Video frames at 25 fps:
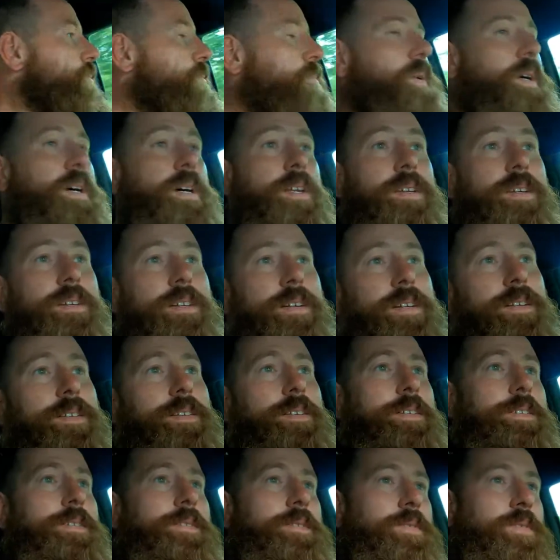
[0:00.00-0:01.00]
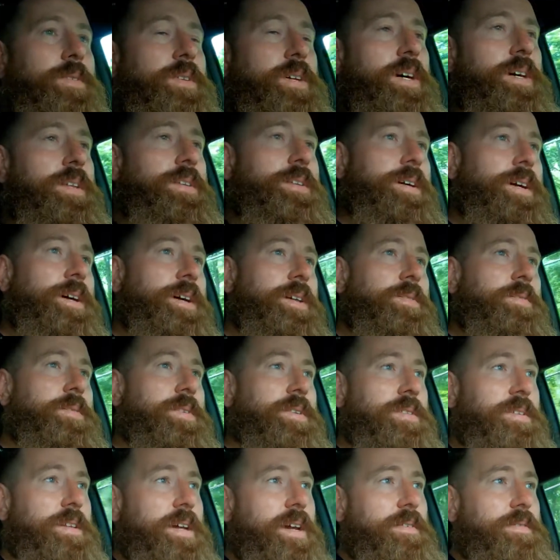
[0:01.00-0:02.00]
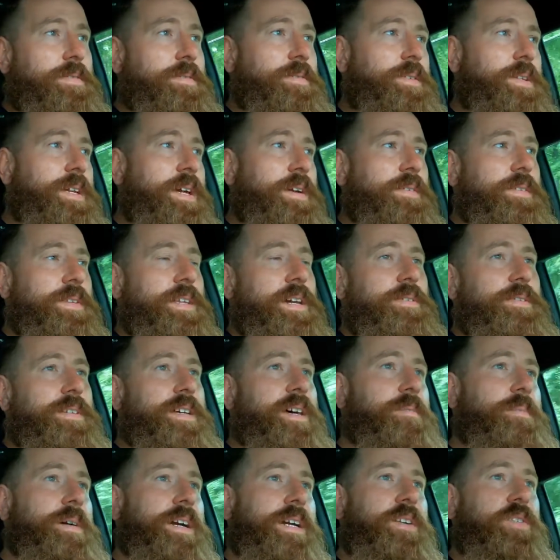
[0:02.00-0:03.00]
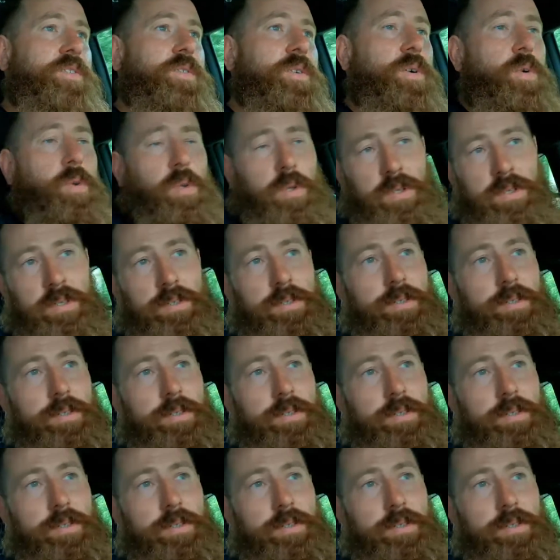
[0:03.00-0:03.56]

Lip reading: but the other ones that was out of my control.